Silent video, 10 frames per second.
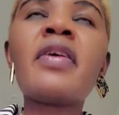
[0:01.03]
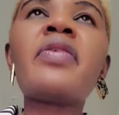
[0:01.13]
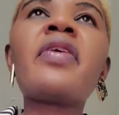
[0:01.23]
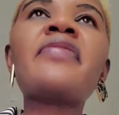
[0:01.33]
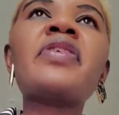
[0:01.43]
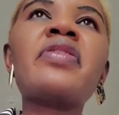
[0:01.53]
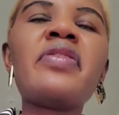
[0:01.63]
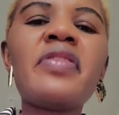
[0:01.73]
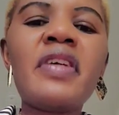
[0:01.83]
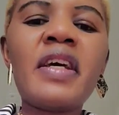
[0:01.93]
Good
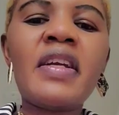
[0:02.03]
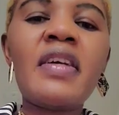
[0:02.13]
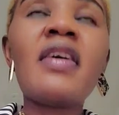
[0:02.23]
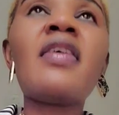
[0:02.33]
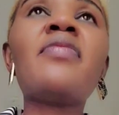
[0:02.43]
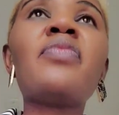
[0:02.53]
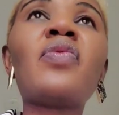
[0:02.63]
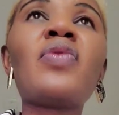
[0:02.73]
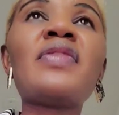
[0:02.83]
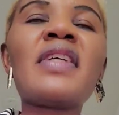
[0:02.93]
afternoon, and
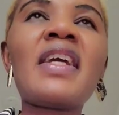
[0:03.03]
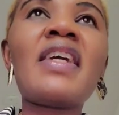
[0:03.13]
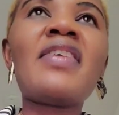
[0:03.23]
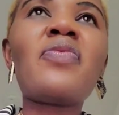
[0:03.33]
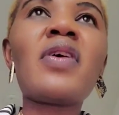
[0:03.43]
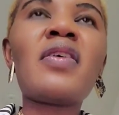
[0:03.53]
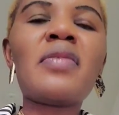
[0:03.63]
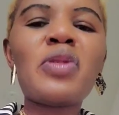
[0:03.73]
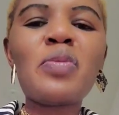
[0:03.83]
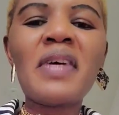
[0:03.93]
once again,
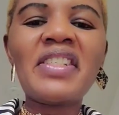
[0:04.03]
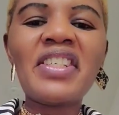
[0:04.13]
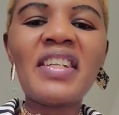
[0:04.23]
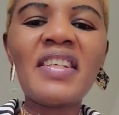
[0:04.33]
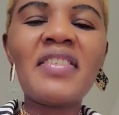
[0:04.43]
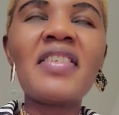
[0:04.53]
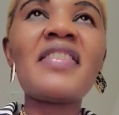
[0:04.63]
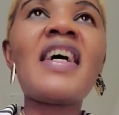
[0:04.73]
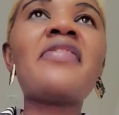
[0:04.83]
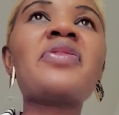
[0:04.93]
welcome to my channel
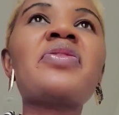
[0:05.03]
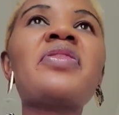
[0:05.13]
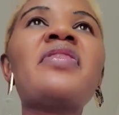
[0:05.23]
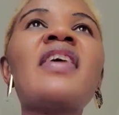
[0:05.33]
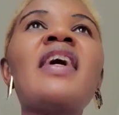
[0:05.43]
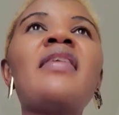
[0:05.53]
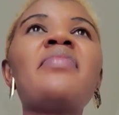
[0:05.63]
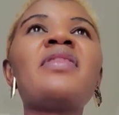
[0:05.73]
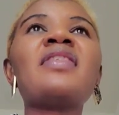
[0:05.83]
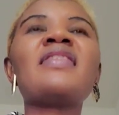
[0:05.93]
this afternoon.
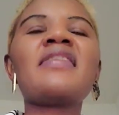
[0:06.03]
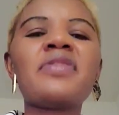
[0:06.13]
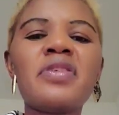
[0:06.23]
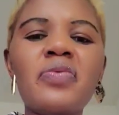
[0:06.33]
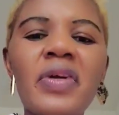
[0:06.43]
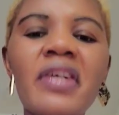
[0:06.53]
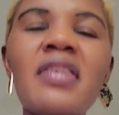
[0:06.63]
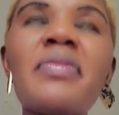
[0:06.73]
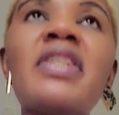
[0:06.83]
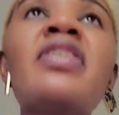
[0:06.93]
This afternoon, we're going
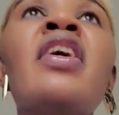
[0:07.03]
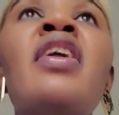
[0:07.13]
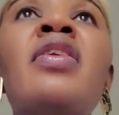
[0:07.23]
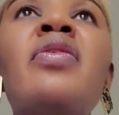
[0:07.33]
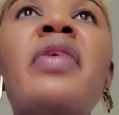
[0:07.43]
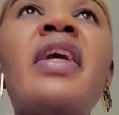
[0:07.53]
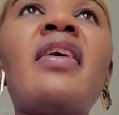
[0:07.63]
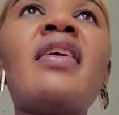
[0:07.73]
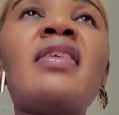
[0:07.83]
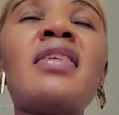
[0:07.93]
to be
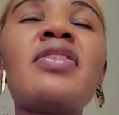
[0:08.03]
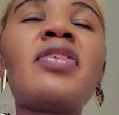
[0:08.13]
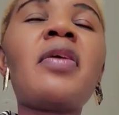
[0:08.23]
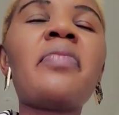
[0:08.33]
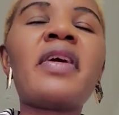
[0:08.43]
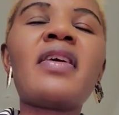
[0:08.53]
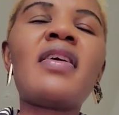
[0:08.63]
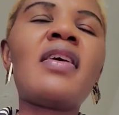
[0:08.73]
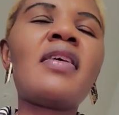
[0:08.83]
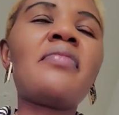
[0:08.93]
looking on the topic,
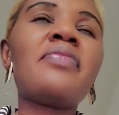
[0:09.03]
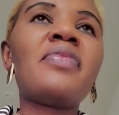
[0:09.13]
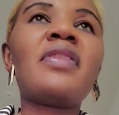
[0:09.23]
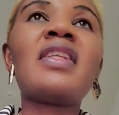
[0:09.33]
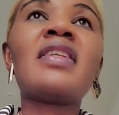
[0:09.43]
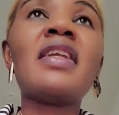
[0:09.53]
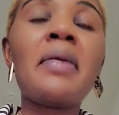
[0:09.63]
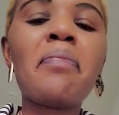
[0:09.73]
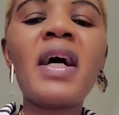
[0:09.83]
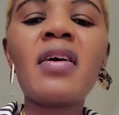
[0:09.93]
the
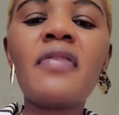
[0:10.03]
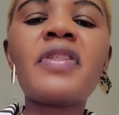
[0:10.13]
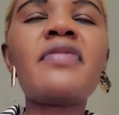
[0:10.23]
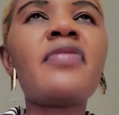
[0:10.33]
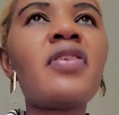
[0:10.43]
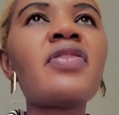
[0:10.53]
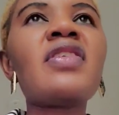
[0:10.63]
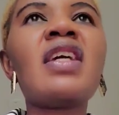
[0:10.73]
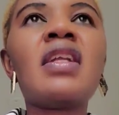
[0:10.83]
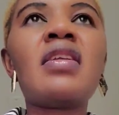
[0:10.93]
impact of
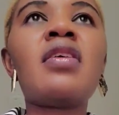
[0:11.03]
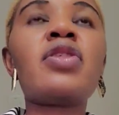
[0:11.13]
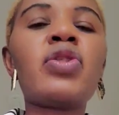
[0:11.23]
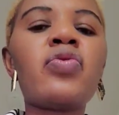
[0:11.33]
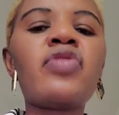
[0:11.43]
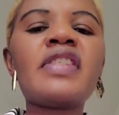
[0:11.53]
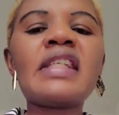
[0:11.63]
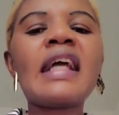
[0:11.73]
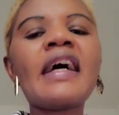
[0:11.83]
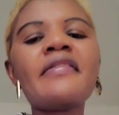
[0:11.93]
divorce in
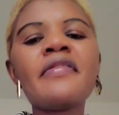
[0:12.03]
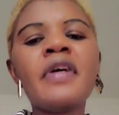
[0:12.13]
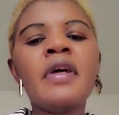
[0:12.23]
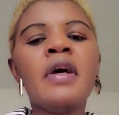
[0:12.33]
children's life.